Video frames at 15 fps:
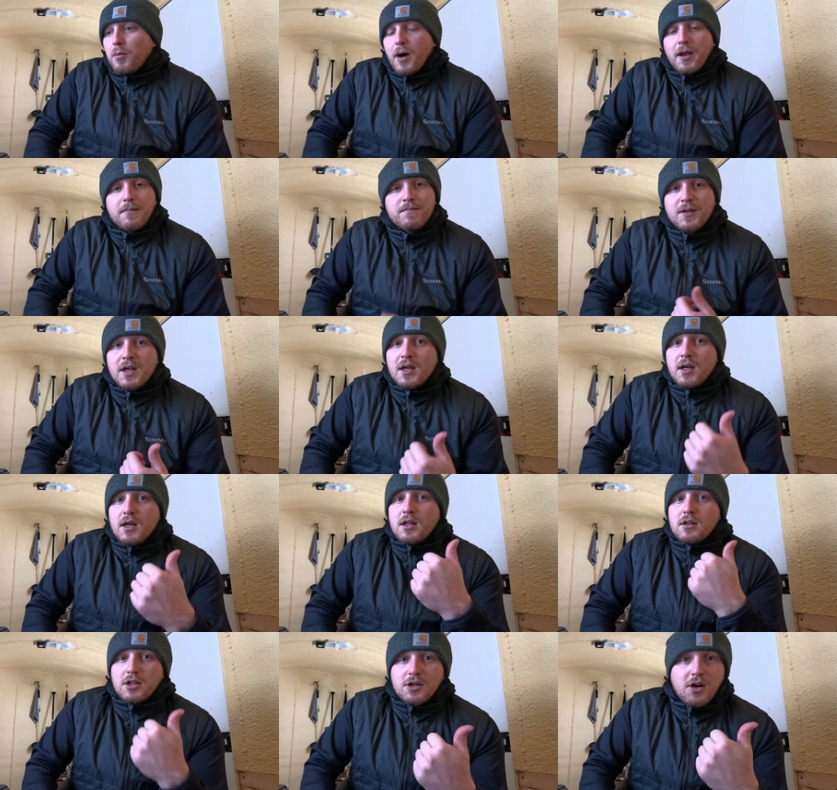But
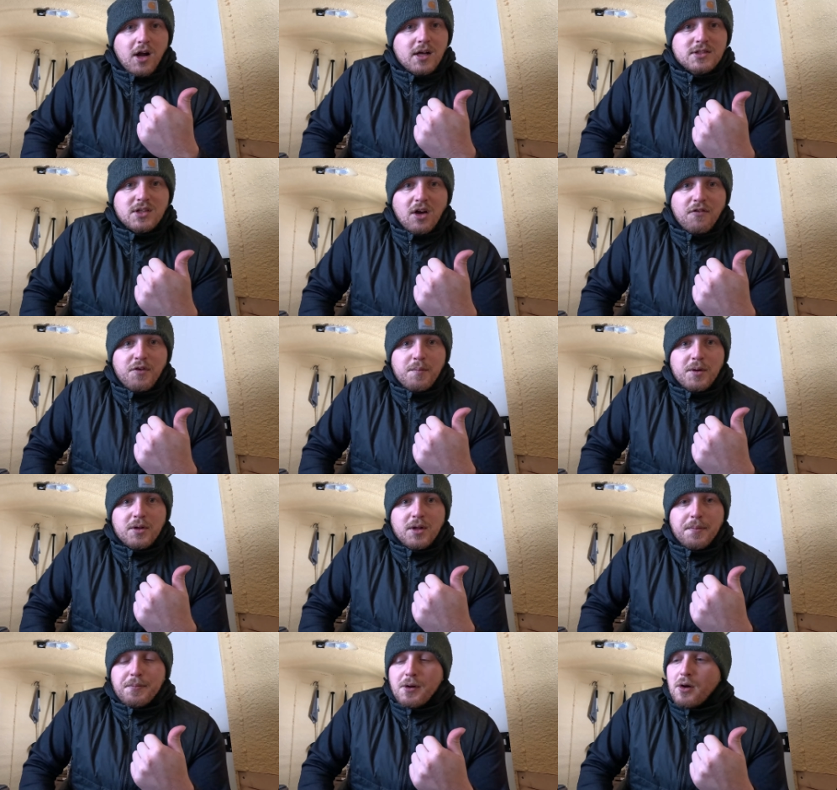Lacrosse Alpha
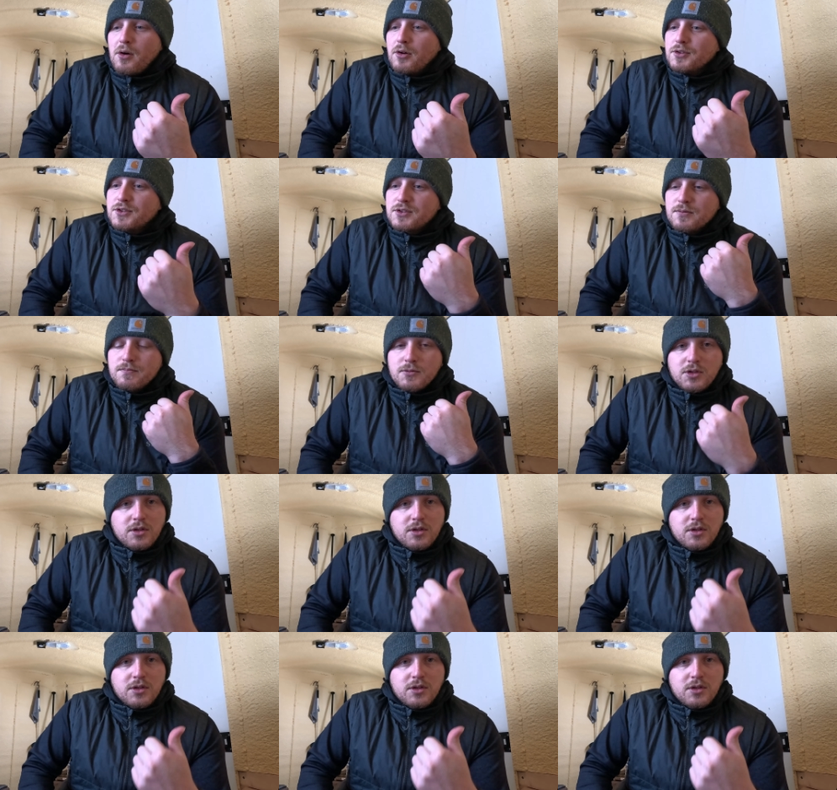Burley Pros,